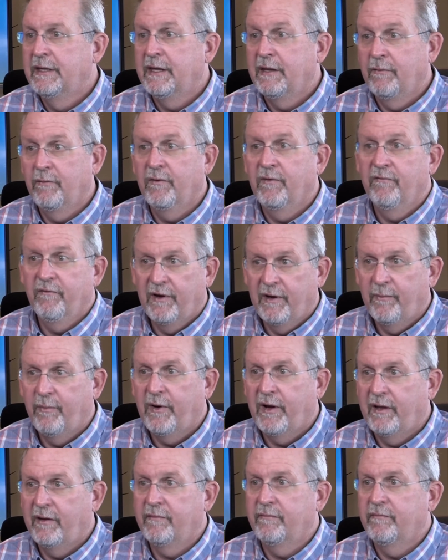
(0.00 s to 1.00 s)
and we're a very
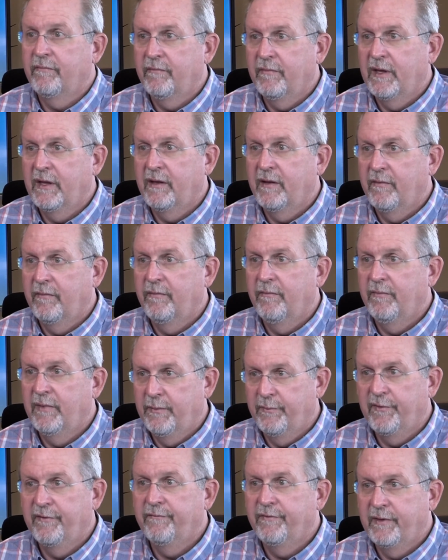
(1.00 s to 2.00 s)
proud
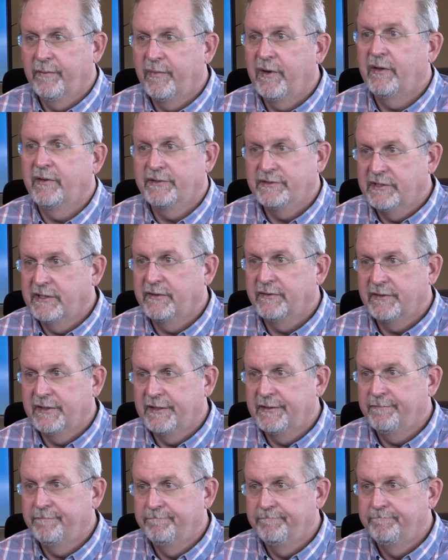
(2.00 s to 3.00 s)
member of the Pauly Gel
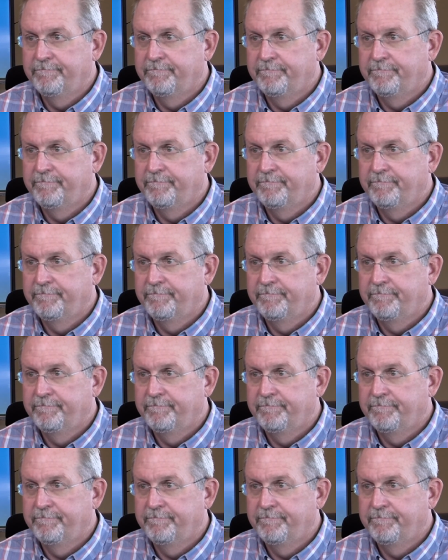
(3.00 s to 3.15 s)
team.